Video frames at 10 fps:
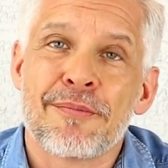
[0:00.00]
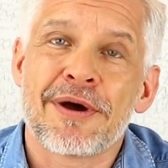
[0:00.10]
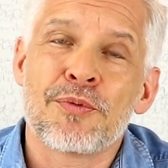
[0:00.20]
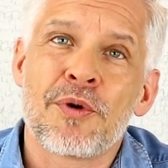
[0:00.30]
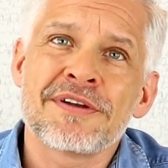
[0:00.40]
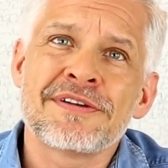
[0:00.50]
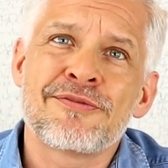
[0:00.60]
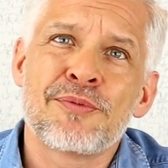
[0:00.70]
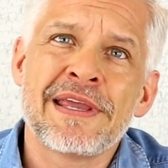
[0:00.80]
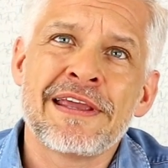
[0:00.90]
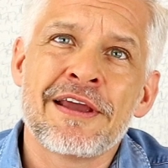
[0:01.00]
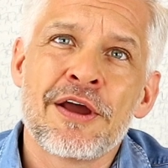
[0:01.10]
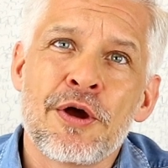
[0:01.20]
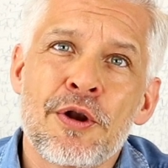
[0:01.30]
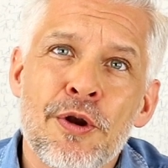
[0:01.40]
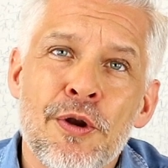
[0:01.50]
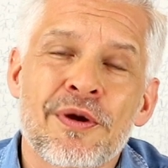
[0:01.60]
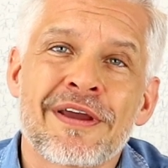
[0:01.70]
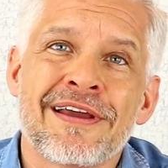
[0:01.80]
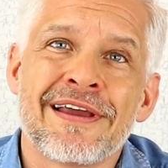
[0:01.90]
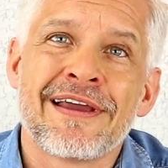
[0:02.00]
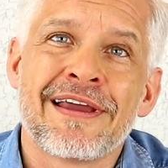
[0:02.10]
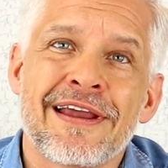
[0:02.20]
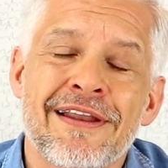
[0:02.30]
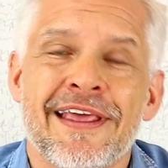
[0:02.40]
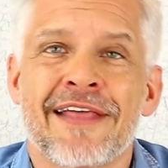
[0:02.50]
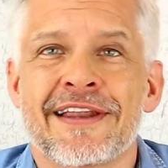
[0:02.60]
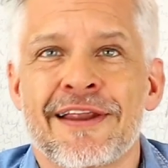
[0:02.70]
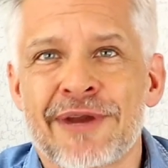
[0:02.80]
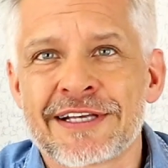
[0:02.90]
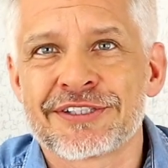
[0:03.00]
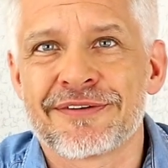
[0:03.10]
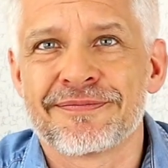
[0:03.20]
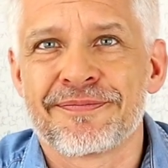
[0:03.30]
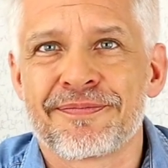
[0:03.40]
But what if we look in the other direction?